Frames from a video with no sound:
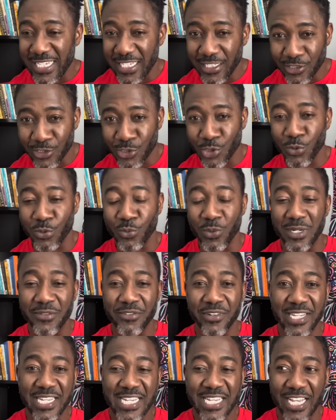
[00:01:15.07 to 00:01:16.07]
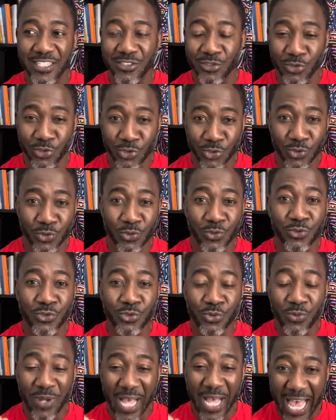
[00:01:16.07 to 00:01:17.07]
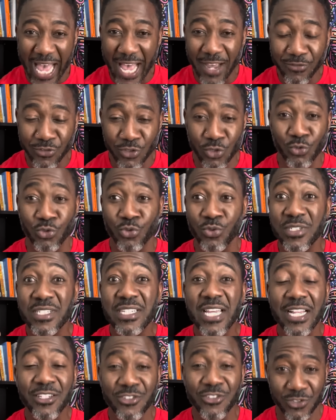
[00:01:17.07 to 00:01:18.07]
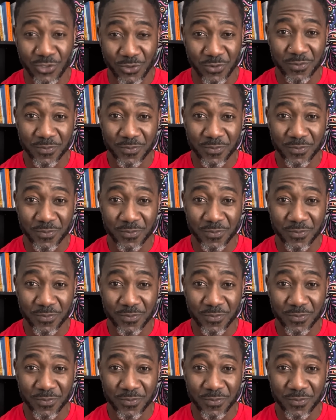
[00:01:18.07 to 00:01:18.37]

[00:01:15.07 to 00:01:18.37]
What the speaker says: is doing whatever he has to do to have you, to get you.